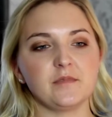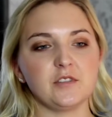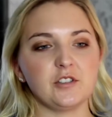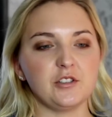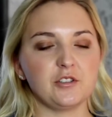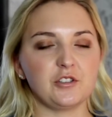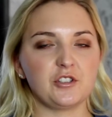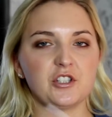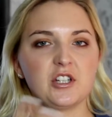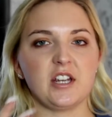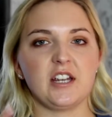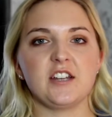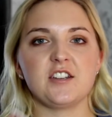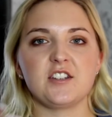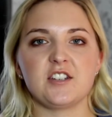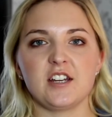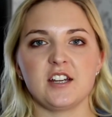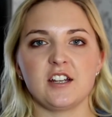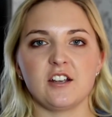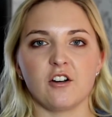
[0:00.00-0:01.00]

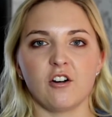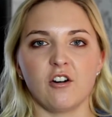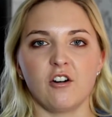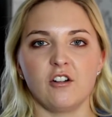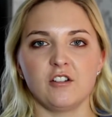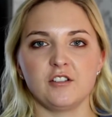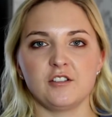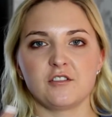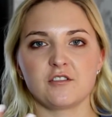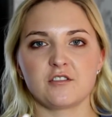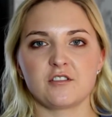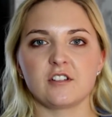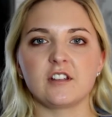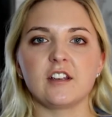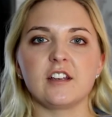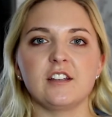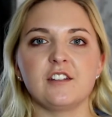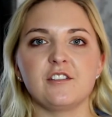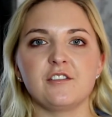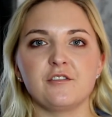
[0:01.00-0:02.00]
changing all your
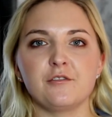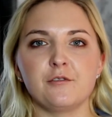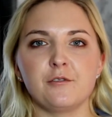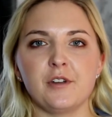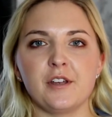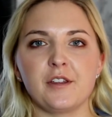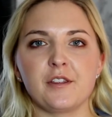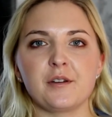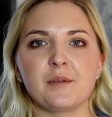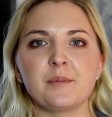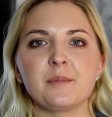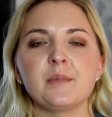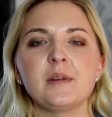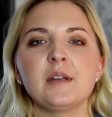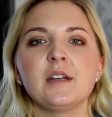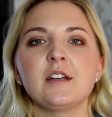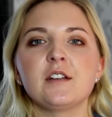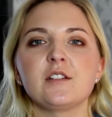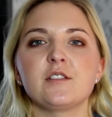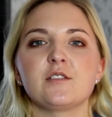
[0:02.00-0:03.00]
circadian rhythm,
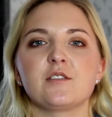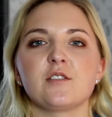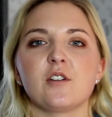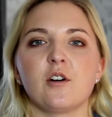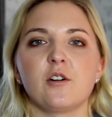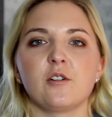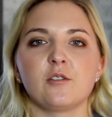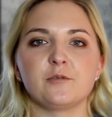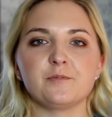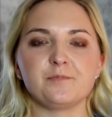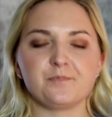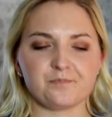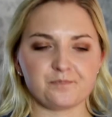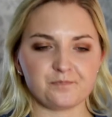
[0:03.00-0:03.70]
so